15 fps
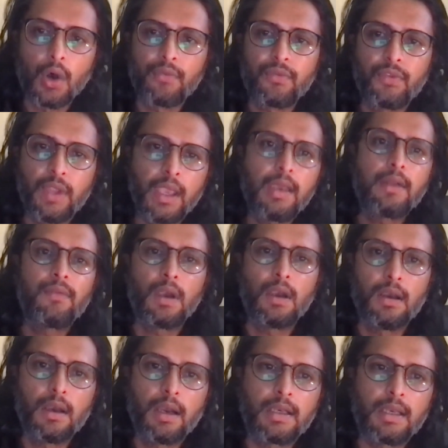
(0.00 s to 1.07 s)
of their
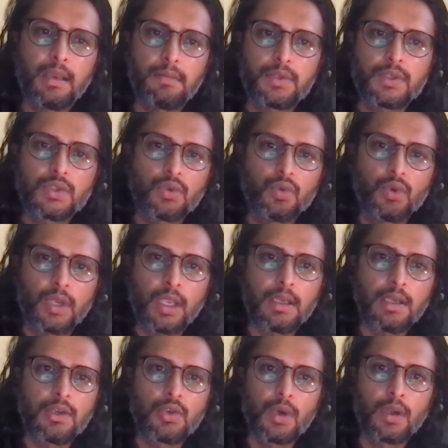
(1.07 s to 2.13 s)
attempts to
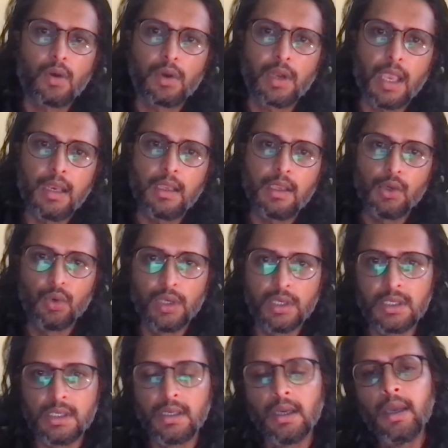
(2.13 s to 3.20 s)
get into an organic
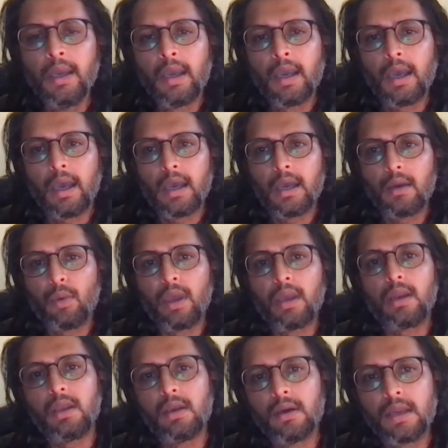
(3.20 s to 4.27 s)
unity,
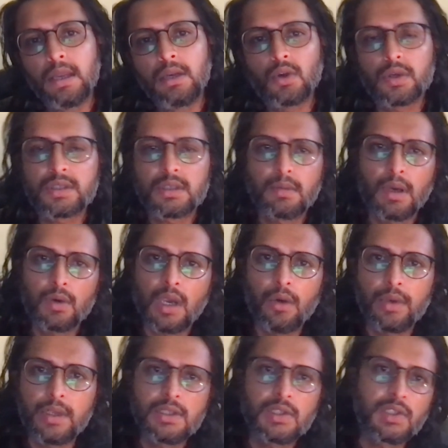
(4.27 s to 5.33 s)
where here he talks about
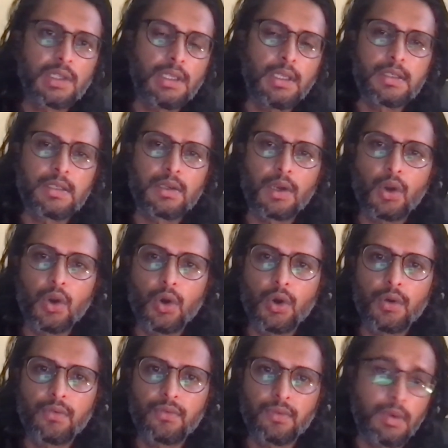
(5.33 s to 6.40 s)
how history is a
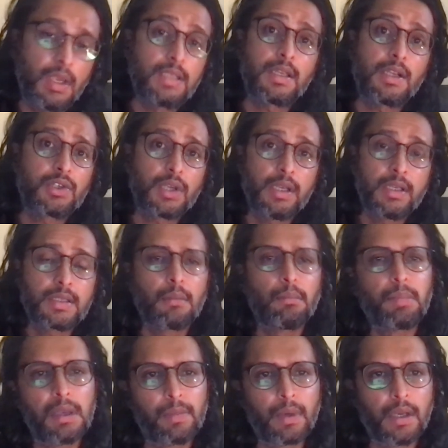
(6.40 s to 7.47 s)
record of essentially
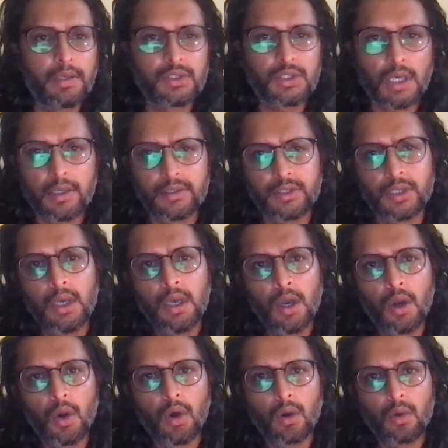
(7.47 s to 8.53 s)
some people in charge
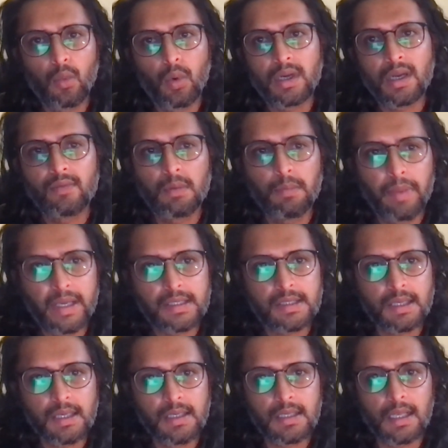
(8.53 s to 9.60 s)
or whatever
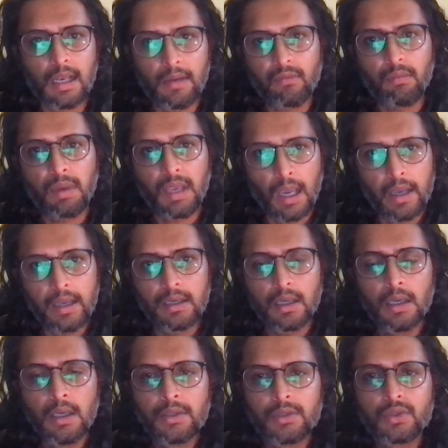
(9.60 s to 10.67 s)
best is left behind
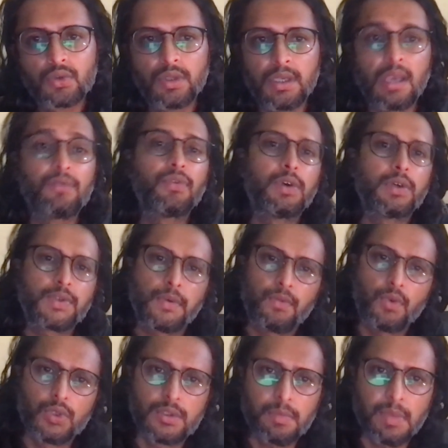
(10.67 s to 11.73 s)
through the efforts of
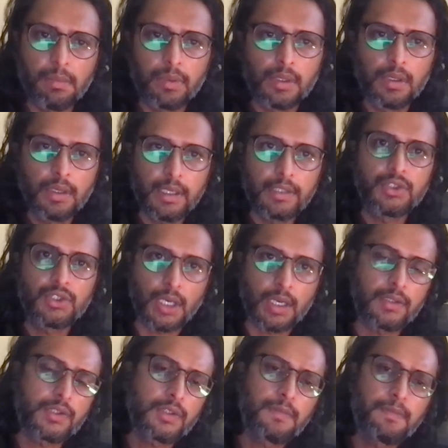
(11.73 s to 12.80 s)
those people in
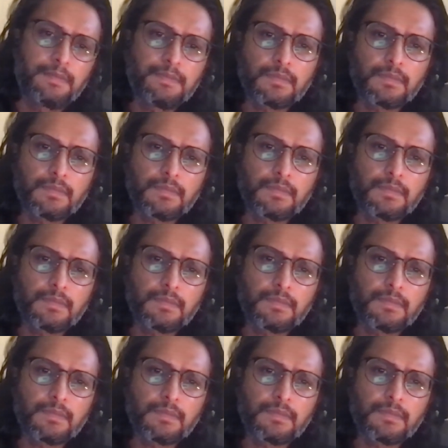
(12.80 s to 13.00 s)
charge.